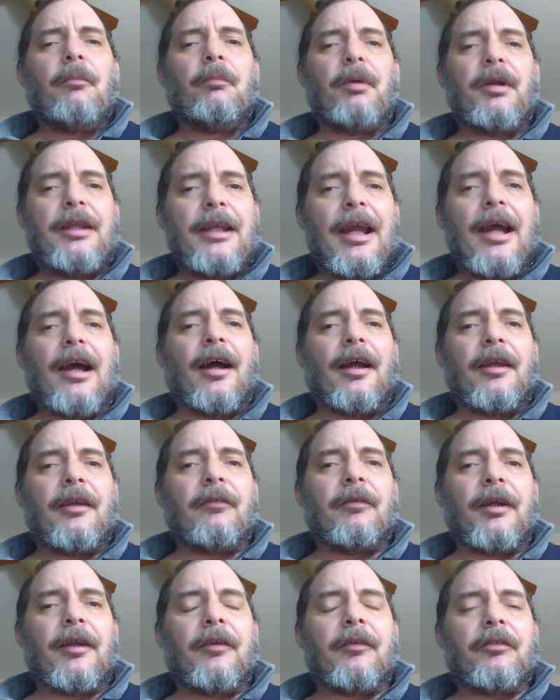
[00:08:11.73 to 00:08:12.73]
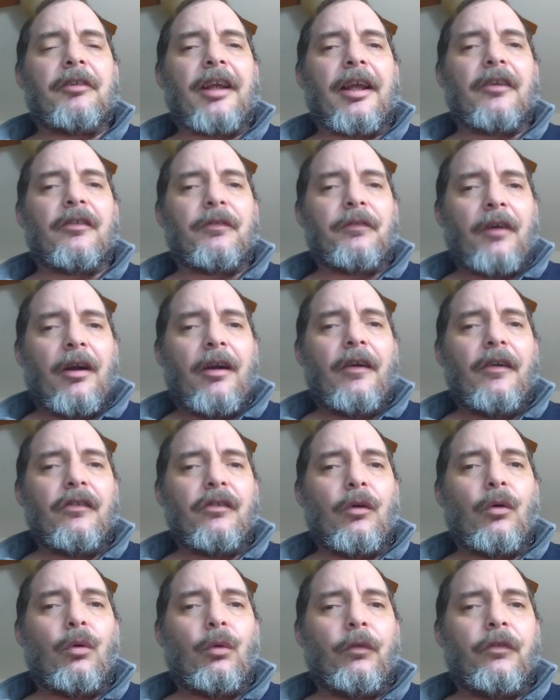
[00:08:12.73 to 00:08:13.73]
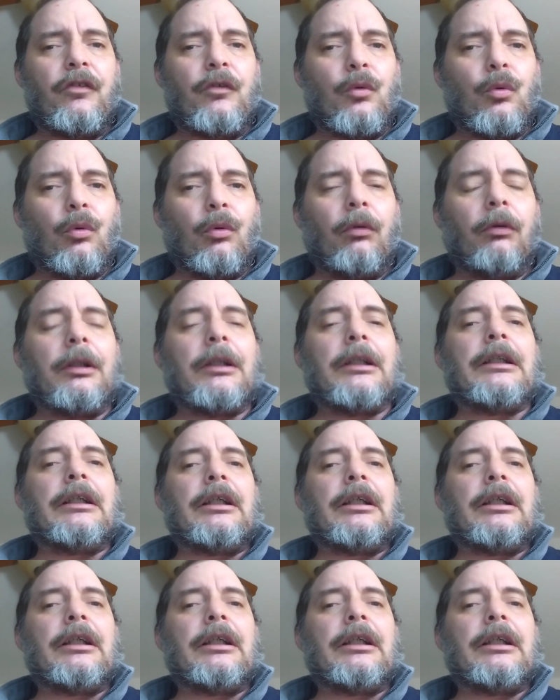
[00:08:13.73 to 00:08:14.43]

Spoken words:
But yeah, as far as old school,